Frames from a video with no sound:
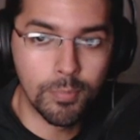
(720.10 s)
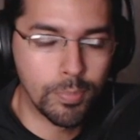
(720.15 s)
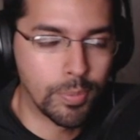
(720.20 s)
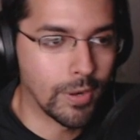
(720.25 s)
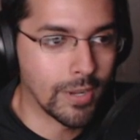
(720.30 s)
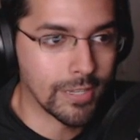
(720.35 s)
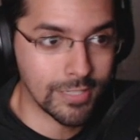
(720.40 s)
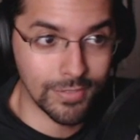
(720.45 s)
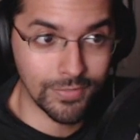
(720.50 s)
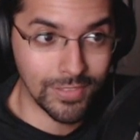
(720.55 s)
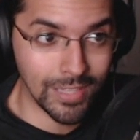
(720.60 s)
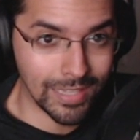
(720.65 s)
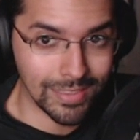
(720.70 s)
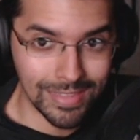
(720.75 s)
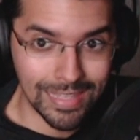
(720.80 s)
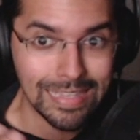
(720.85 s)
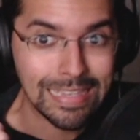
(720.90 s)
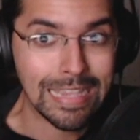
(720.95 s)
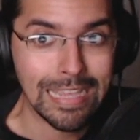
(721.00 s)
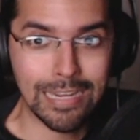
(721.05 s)
impressive that
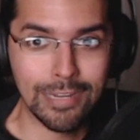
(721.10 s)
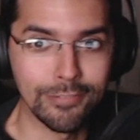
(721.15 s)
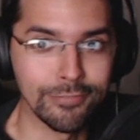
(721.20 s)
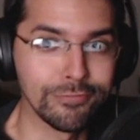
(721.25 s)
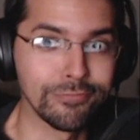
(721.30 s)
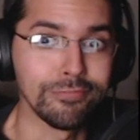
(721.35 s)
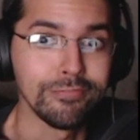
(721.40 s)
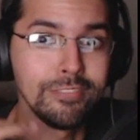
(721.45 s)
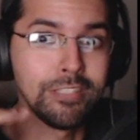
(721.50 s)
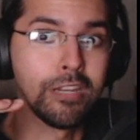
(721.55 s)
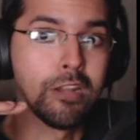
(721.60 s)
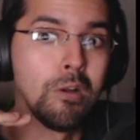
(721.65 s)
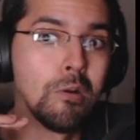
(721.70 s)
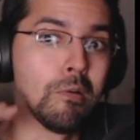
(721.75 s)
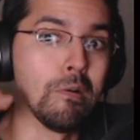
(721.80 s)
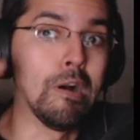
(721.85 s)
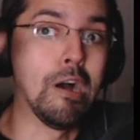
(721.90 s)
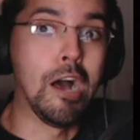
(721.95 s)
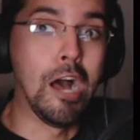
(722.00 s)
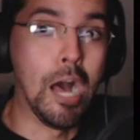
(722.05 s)
they kind of,
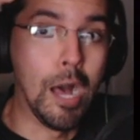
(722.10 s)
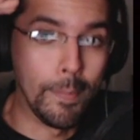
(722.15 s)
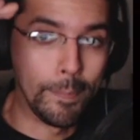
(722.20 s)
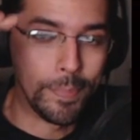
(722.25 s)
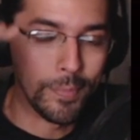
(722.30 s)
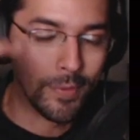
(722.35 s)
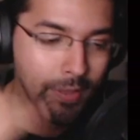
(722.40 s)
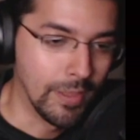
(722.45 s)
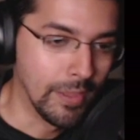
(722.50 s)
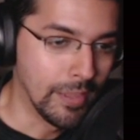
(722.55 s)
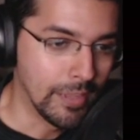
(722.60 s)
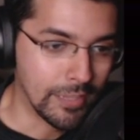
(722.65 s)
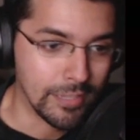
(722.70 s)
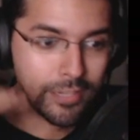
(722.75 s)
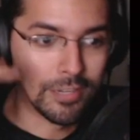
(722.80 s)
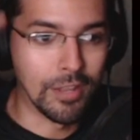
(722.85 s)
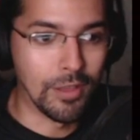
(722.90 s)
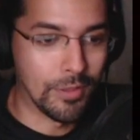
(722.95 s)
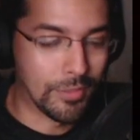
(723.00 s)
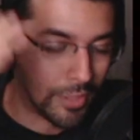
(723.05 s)

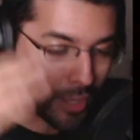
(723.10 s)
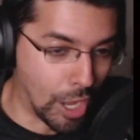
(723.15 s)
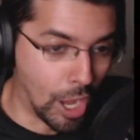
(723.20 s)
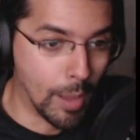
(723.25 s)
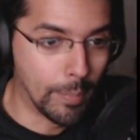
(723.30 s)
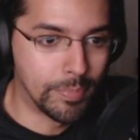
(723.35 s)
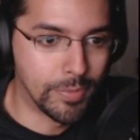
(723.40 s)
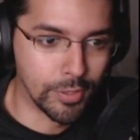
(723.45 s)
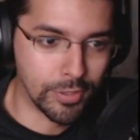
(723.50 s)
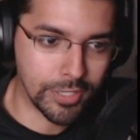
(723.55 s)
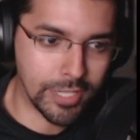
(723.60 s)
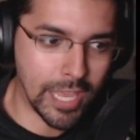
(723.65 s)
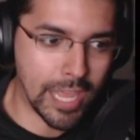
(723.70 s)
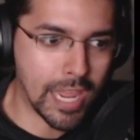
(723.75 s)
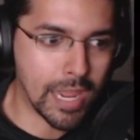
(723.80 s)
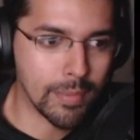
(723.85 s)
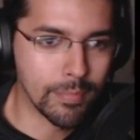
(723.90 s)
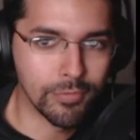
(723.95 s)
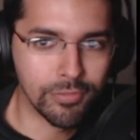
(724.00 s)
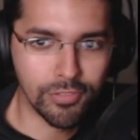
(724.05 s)
they up their
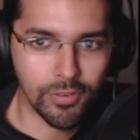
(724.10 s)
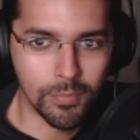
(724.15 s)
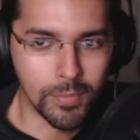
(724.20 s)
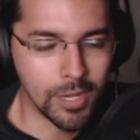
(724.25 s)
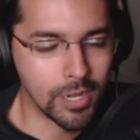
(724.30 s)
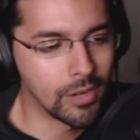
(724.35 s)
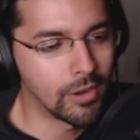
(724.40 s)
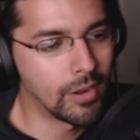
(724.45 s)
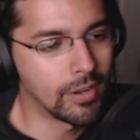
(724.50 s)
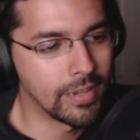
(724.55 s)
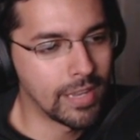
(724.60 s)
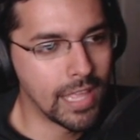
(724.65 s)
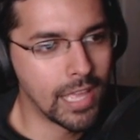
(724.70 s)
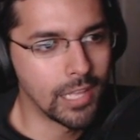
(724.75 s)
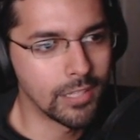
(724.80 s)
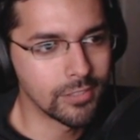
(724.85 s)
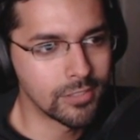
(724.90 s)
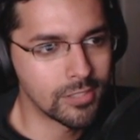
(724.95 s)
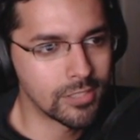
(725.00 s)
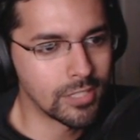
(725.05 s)
game from here on
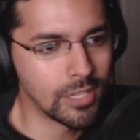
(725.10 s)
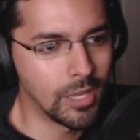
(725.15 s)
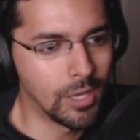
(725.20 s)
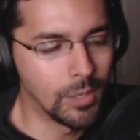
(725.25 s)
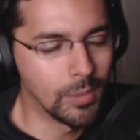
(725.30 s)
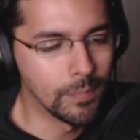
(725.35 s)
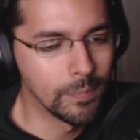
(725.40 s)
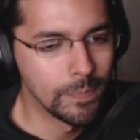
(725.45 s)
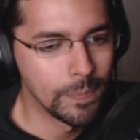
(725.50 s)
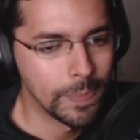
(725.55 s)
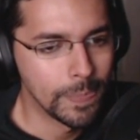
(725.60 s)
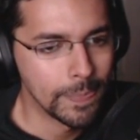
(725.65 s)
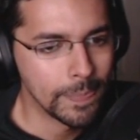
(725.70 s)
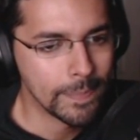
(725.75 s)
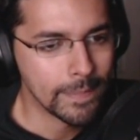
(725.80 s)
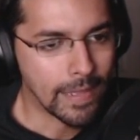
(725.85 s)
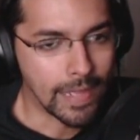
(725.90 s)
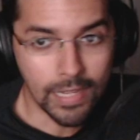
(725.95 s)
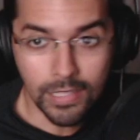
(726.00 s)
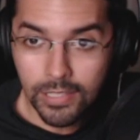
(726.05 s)
out. So,
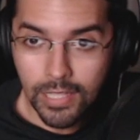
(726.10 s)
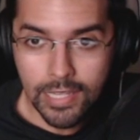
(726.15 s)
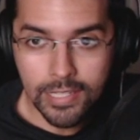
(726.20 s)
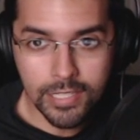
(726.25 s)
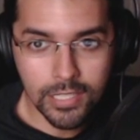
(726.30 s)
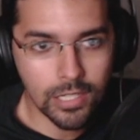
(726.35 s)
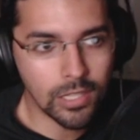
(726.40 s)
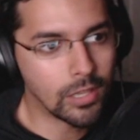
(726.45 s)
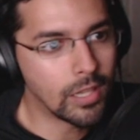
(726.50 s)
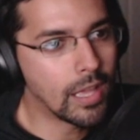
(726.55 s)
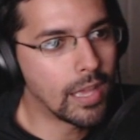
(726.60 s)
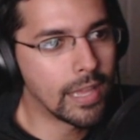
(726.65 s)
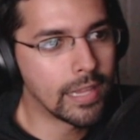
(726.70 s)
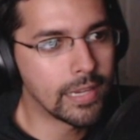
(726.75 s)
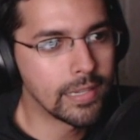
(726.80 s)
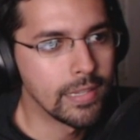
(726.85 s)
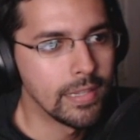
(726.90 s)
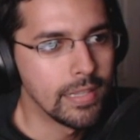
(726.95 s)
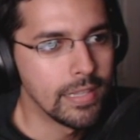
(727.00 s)
I like it a lot.